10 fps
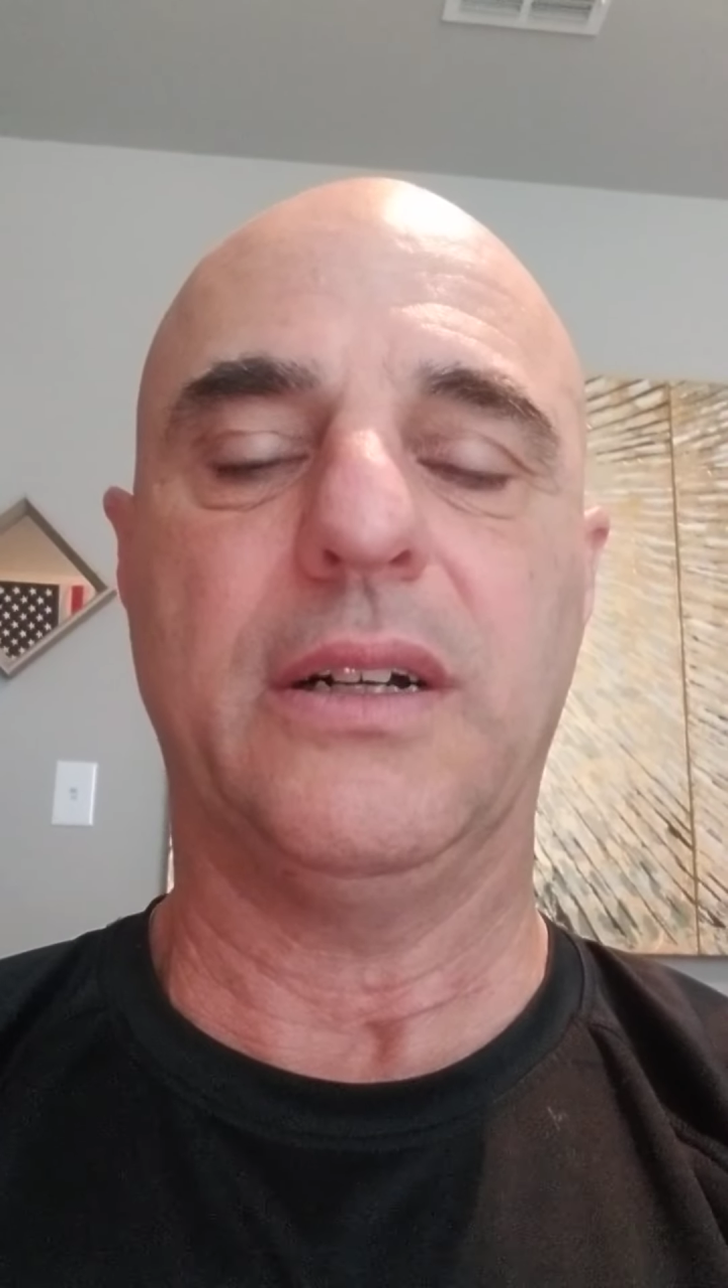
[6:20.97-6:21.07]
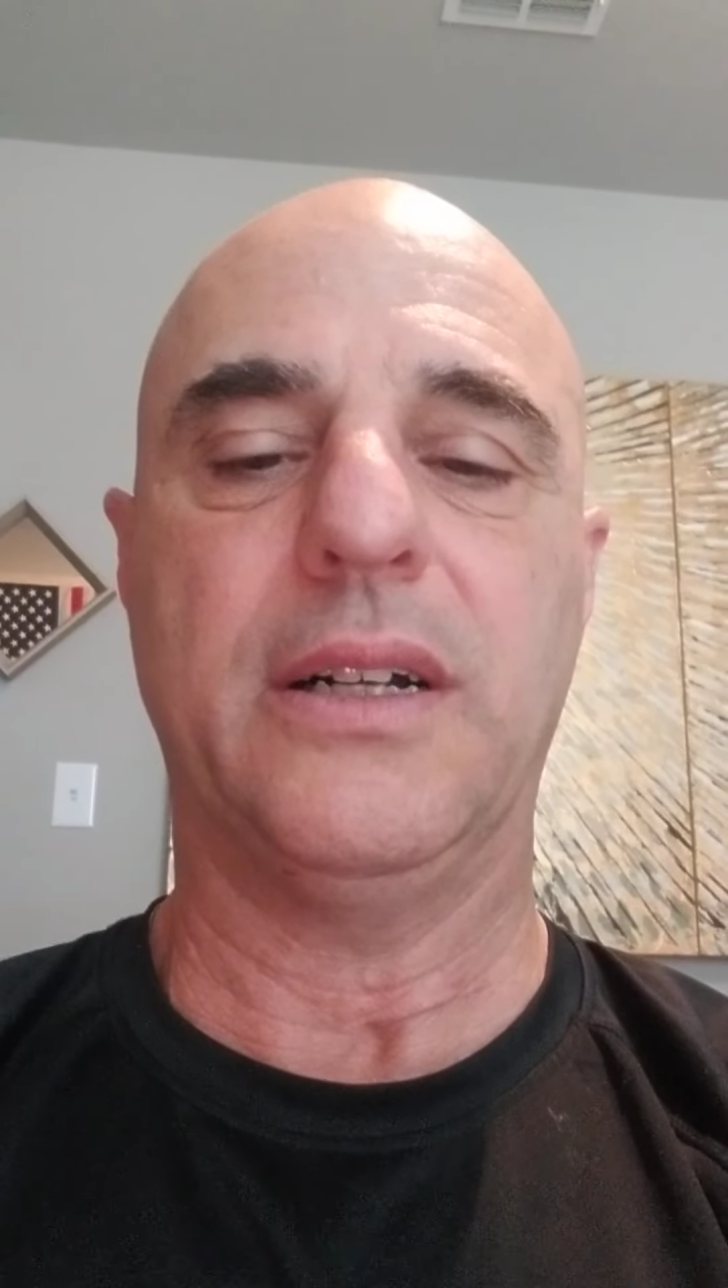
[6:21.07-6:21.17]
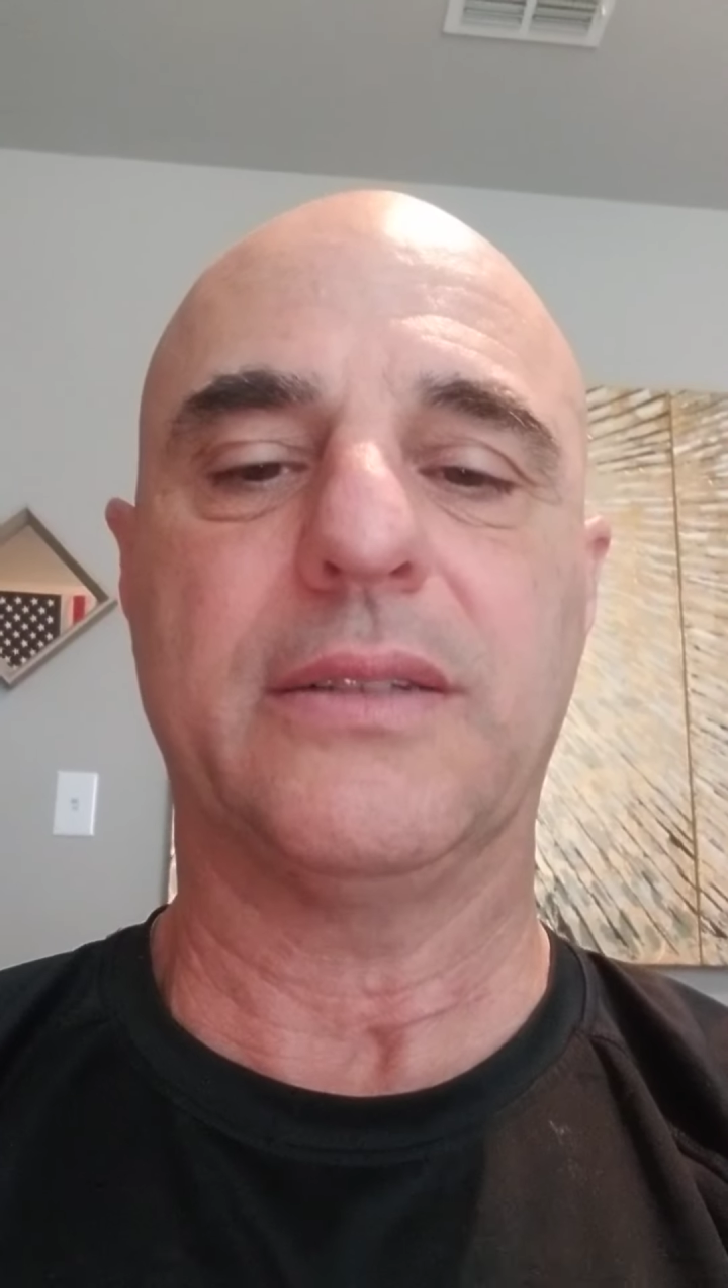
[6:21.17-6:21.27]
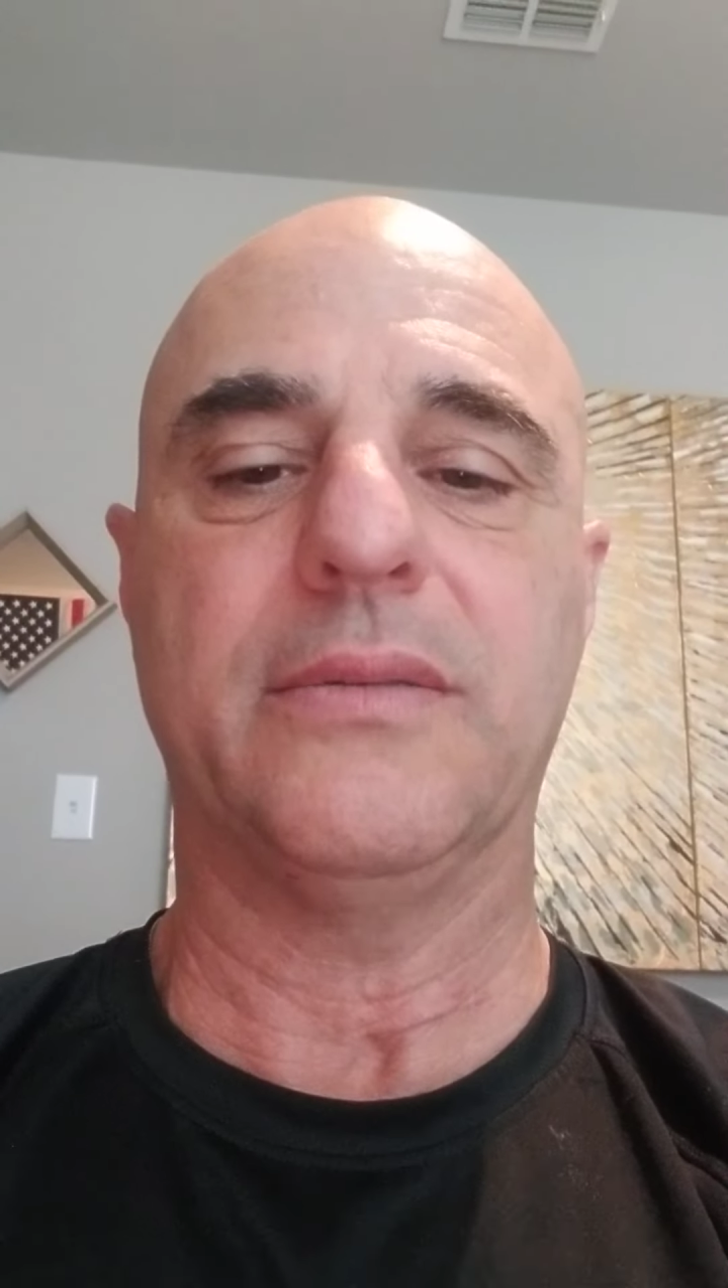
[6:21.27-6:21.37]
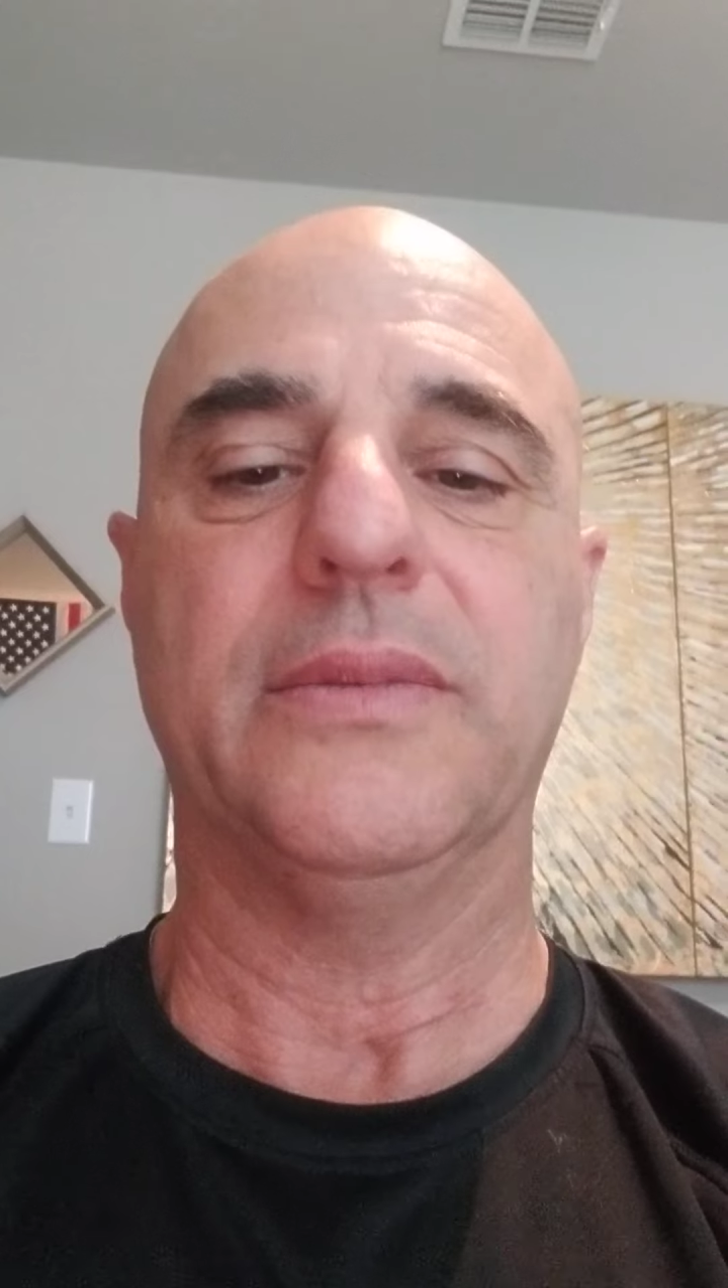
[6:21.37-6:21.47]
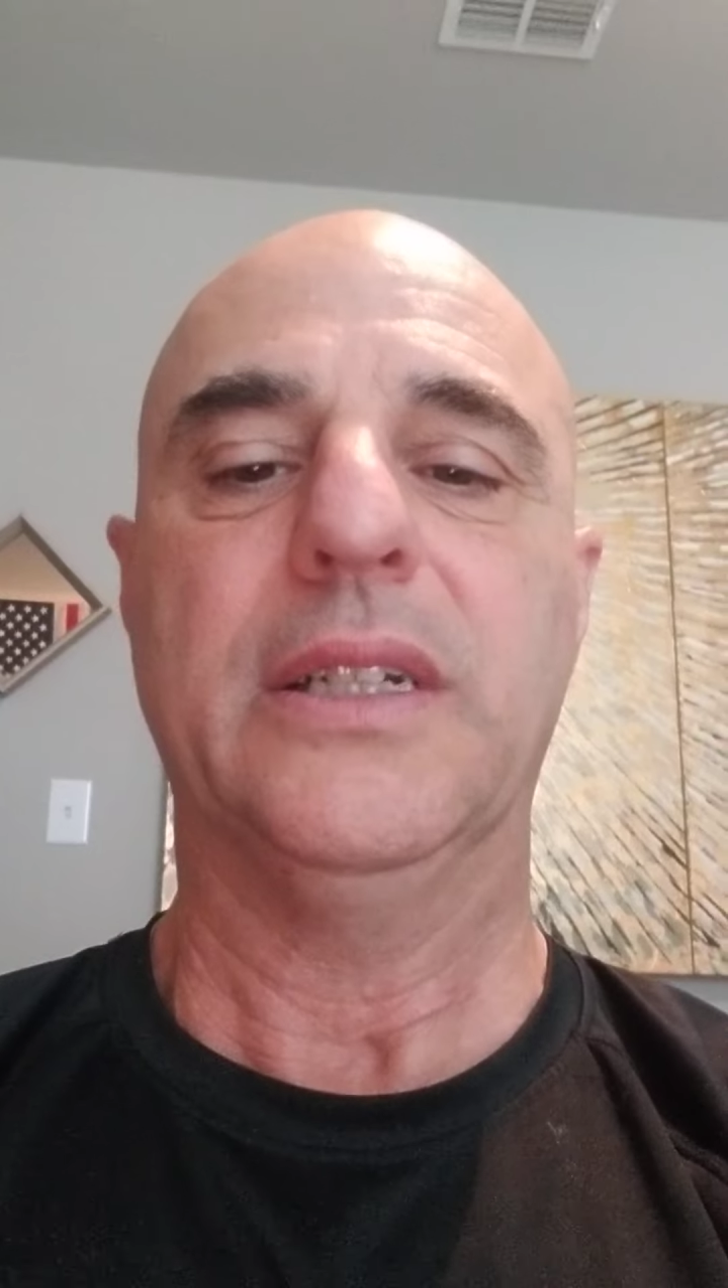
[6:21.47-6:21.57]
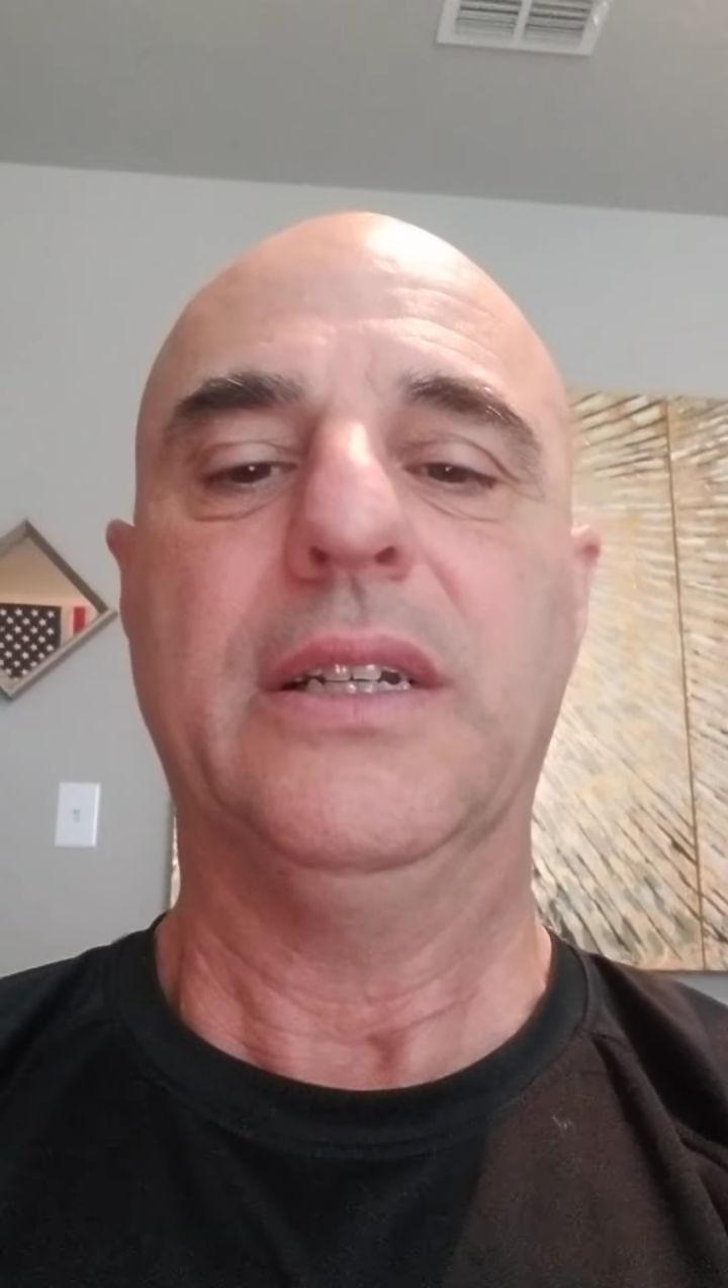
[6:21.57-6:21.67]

awesome.